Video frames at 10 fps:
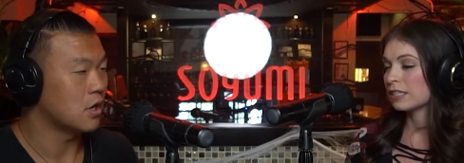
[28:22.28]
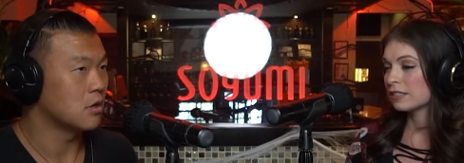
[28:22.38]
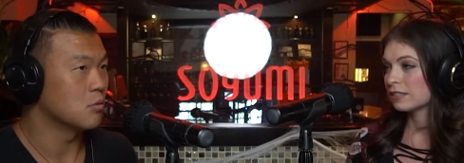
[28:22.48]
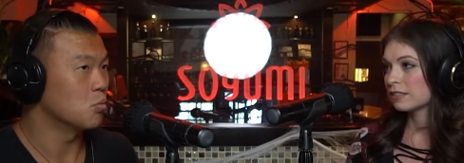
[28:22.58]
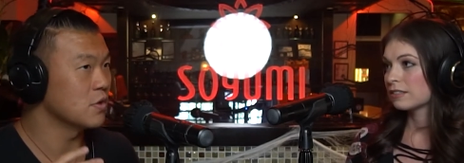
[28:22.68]

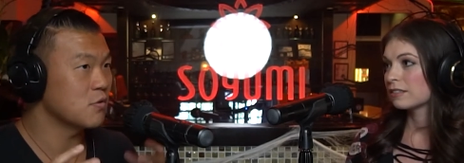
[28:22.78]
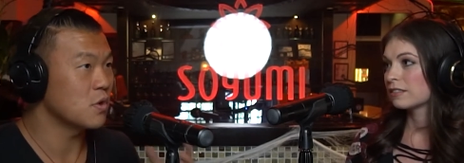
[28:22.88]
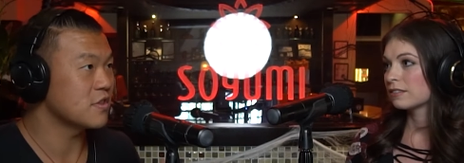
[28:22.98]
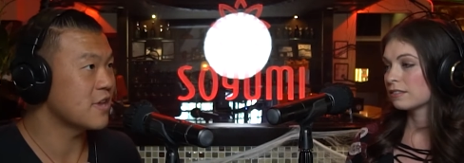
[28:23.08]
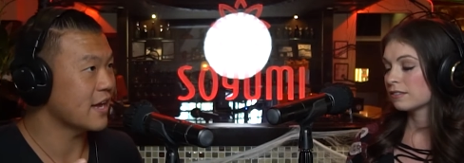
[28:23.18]
Speaker 1: um, with
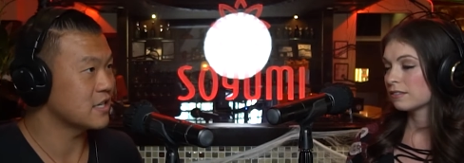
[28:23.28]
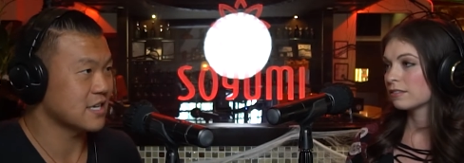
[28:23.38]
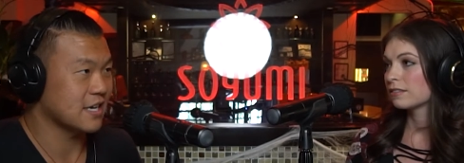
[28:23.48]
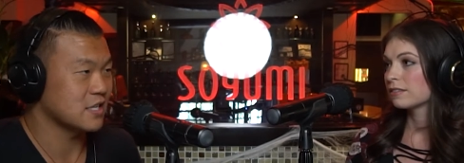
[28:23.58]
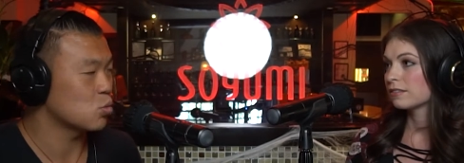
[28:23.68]
with
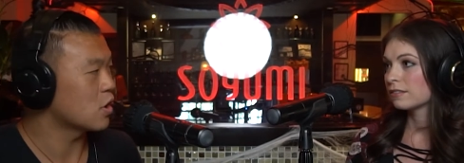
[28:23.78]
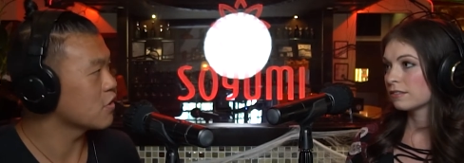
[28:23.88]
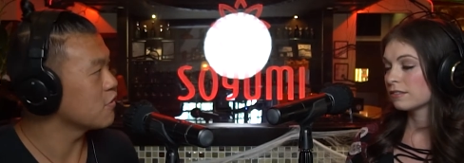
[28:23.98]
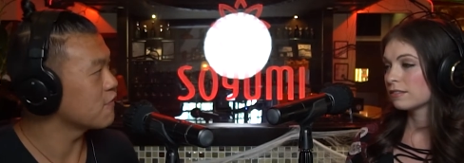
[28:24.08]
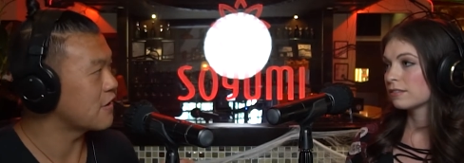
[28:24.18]
dance, I guess what are
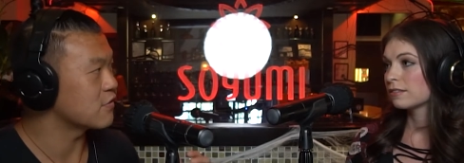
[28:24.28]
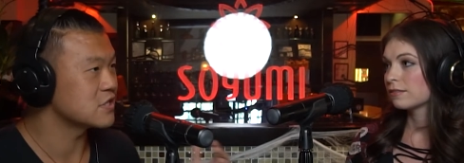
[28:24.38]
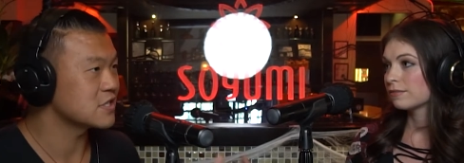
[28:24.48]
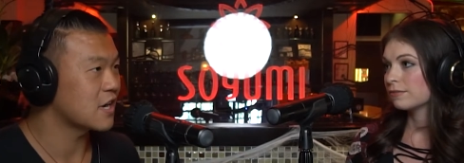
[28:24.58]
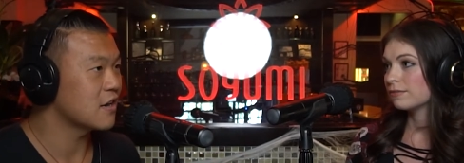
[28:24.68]
your favorite
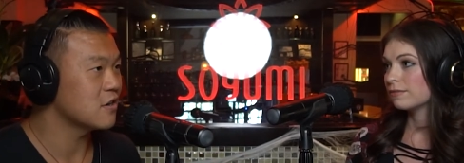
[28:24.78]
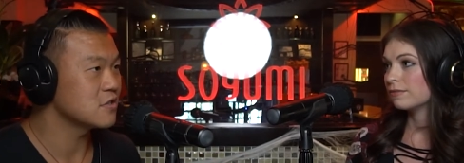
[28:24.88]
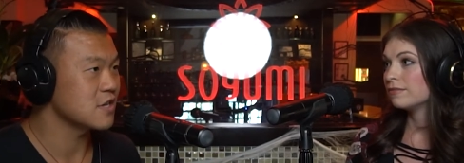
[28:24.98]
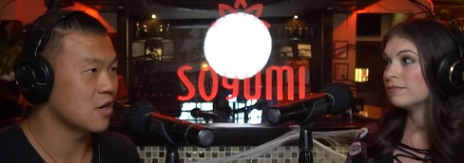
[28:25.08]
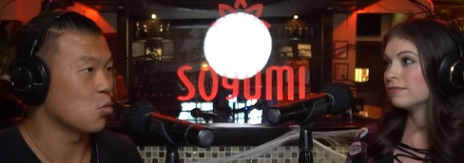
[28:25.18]

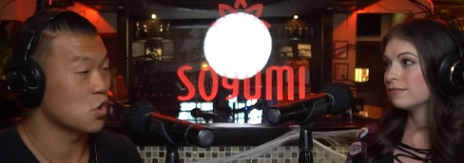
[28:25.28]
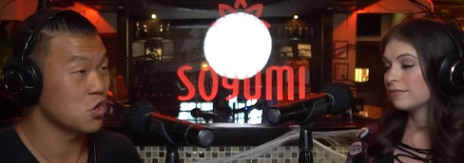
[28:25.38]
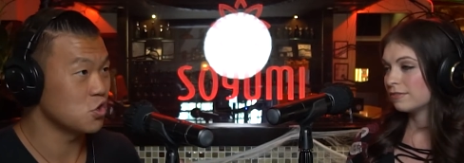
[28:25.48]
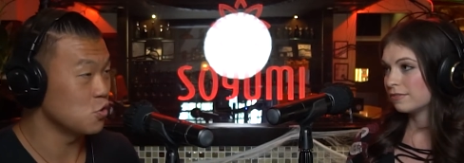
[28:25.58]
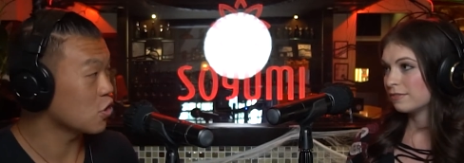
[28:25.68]
styles? Uh, where do
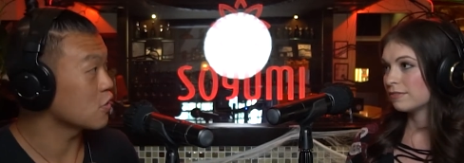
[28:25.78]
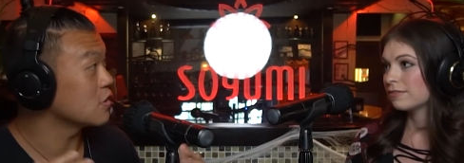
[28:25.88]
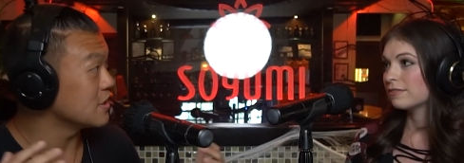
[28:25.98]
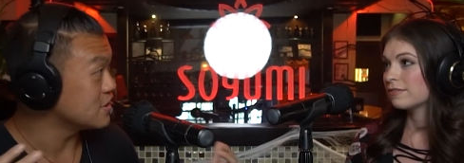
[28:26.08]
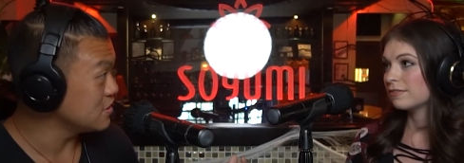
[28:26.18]
you
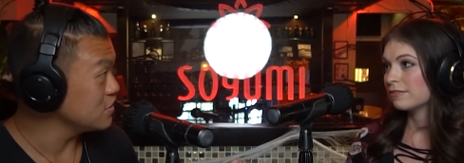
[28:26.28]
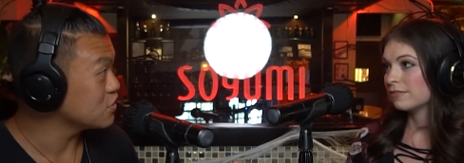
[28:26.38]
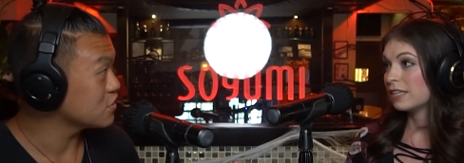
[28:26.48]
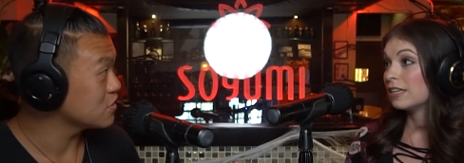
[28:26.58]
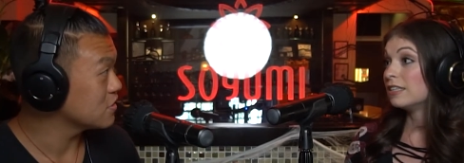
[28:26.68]
currently
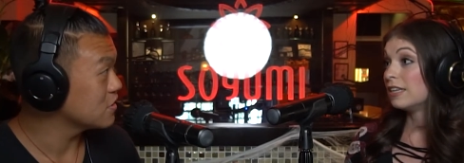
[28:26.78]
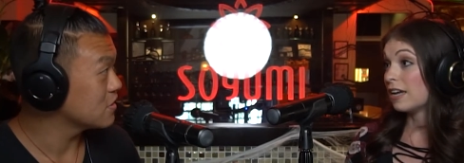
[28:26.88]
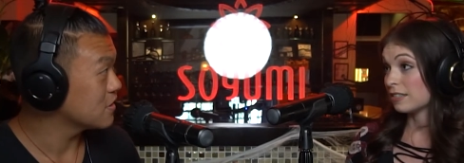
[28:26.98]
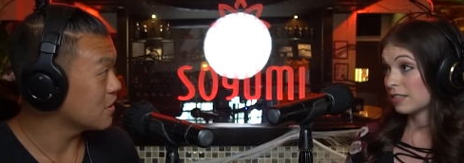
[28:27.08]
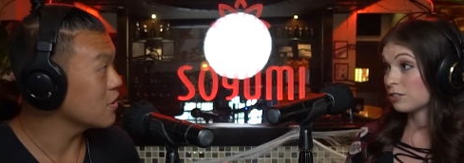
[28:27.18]
teach?
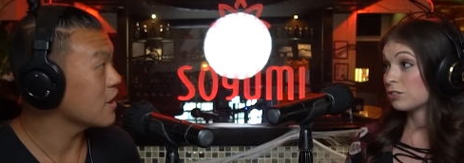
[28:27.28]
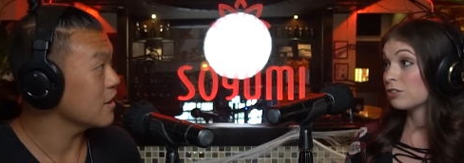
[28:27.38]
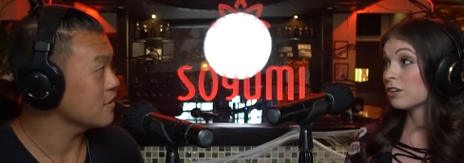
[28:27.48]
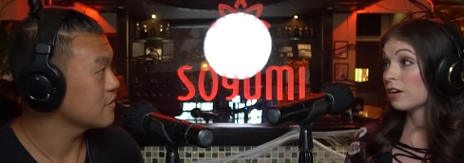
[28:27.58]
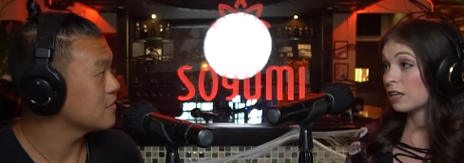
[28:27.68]
Yes, I okay.
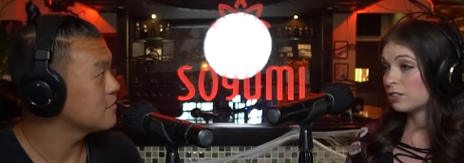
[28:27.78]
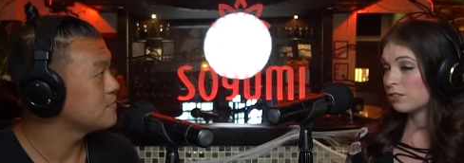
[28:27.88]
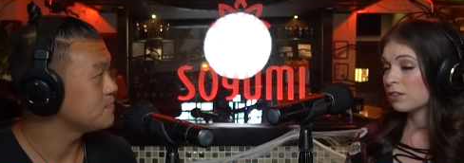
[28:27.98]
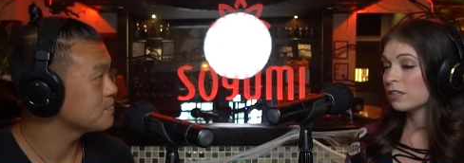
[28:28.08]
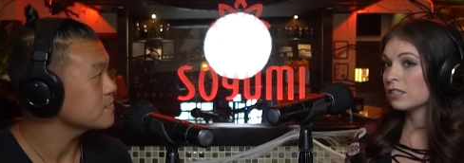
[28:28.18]
do. Cur-
Speaker 2: I
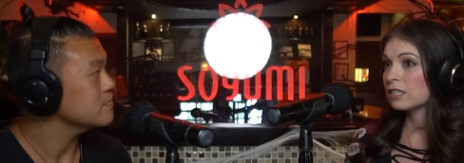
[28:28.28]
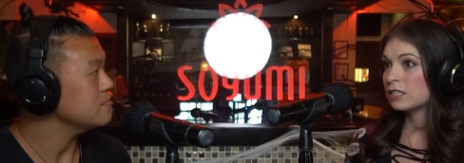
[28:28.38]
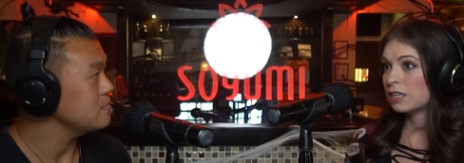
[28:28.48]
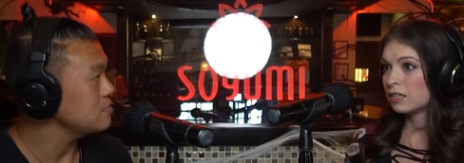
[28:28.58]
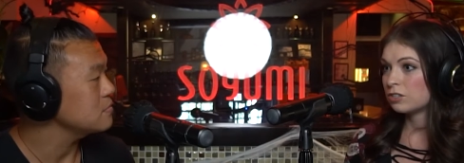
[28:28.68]
do currently
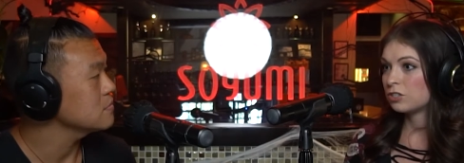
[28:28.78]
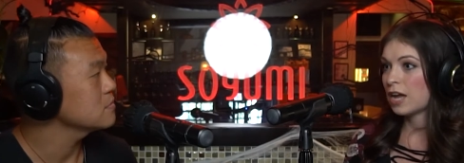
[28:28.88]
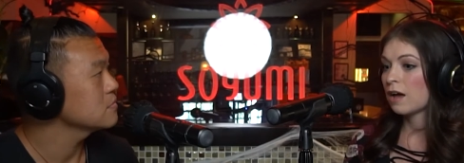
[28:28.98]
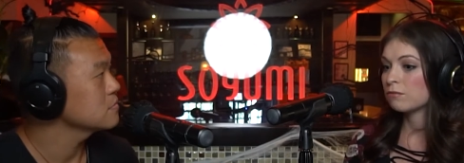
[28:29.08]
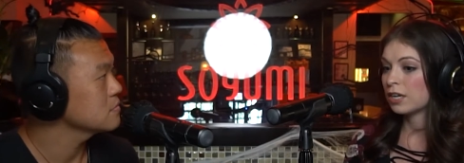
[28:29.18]
teach
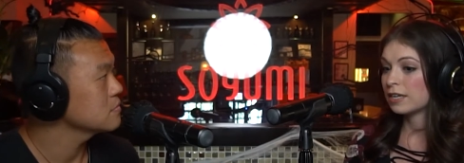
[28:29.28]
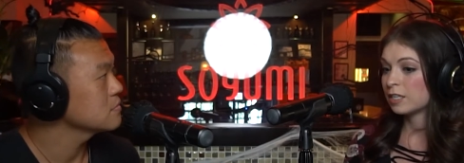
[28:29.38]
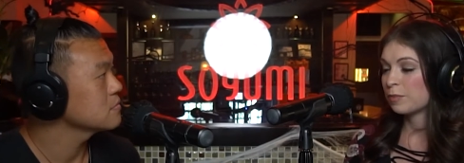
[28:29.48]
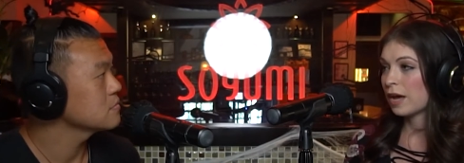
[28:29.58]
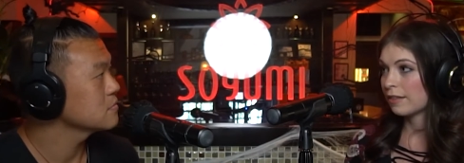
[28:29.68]
tap, jazz,
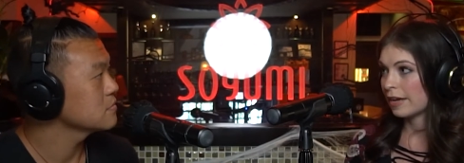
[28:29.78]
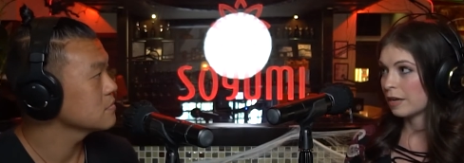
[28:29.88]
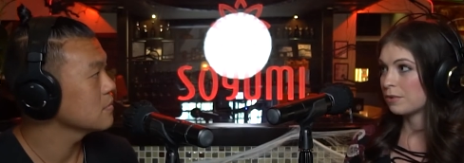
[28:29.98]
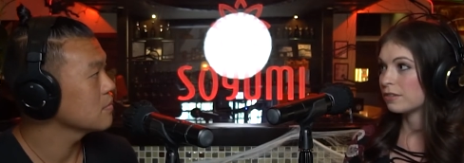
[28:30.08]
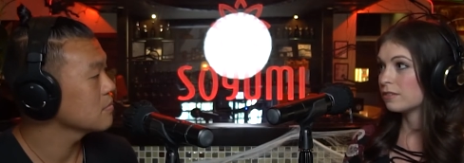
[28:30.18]
and
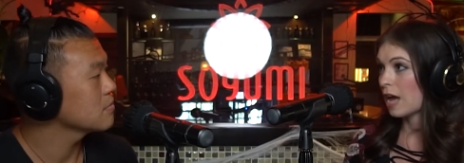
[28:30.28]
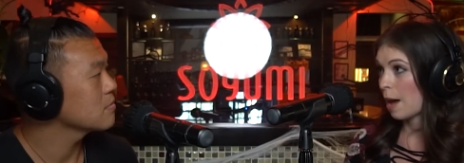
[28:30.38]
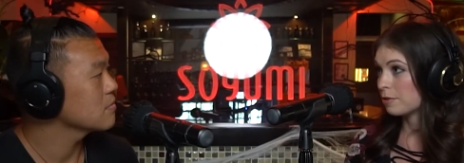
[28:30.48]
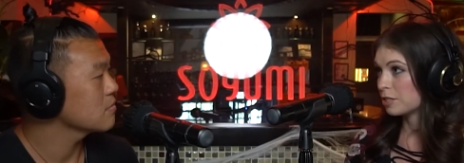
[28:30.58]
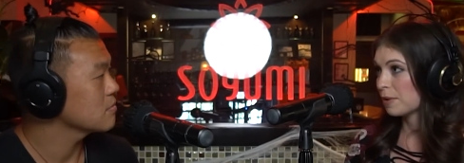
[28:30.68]
ballet, but
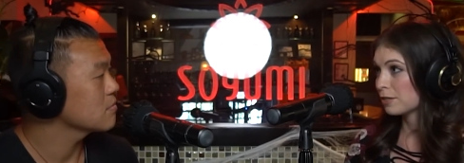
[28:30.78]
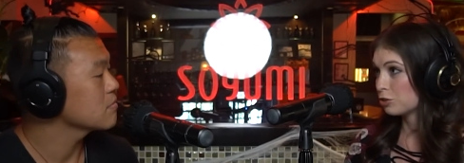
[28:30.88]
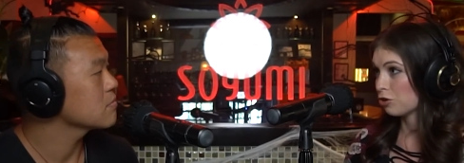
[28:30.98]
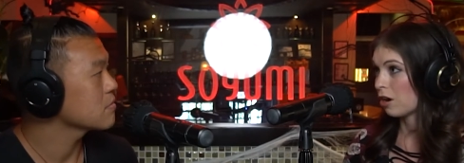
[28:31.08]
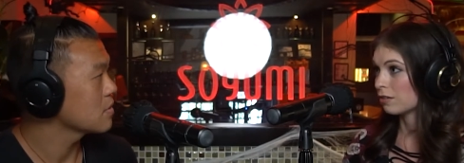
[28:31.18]
tap is my
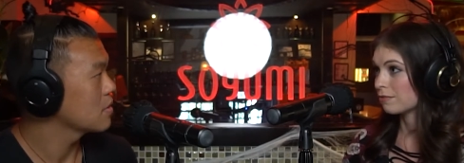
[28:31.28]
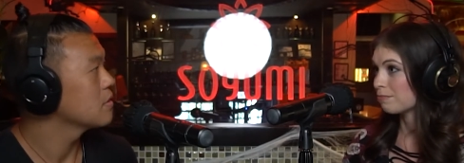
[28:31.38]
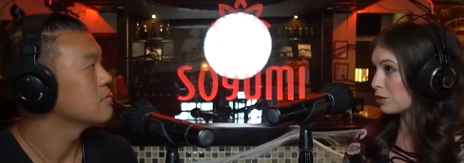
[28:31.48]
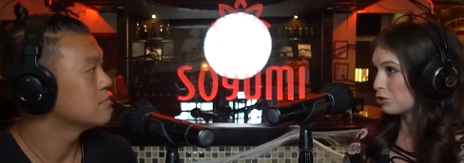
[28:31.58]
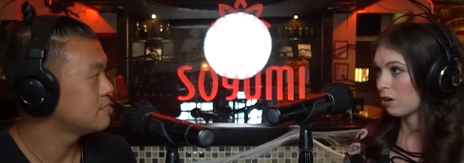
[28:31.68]
strong
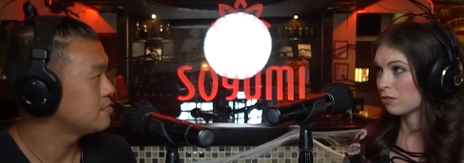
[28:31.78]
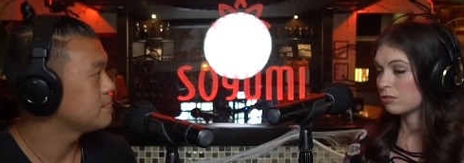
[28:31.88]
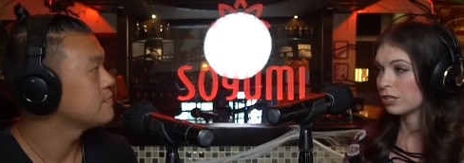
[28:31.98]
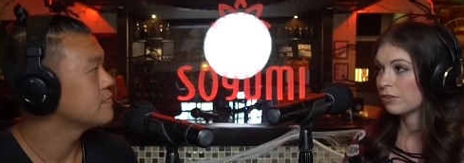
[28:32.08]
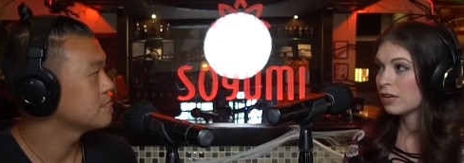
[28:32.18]
my strong
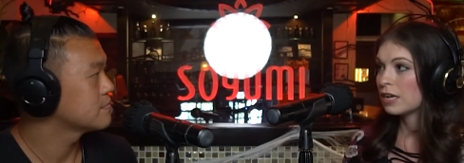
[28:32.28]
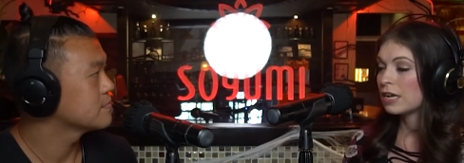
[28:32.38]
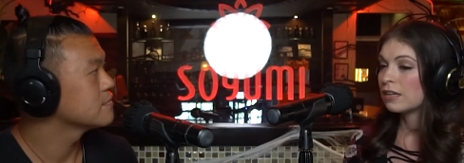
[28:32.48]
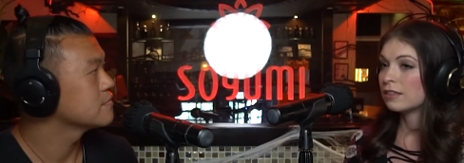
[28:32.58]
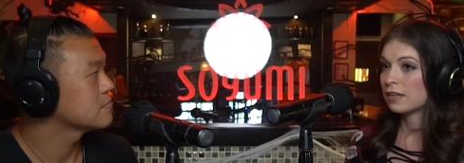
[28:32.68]
suit.
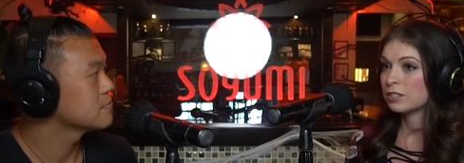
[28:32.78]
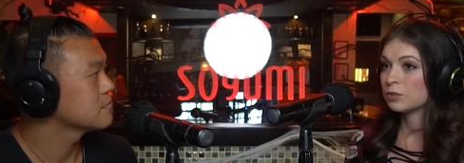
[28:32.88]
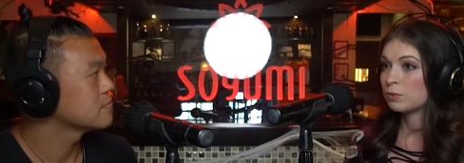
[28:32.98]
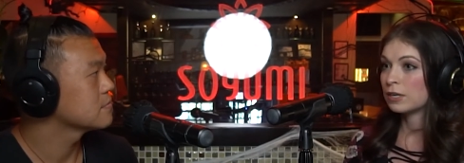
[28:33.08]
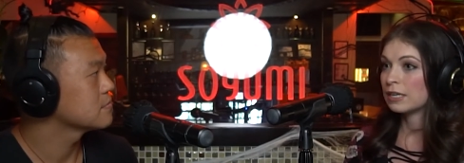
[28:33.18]

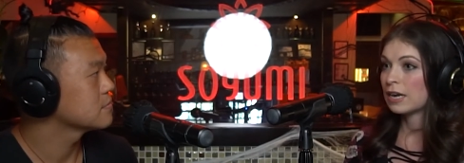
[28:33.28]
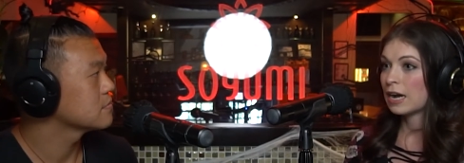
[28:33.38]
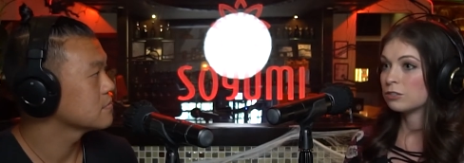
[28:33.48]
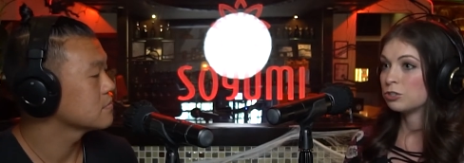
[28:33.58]
That's what I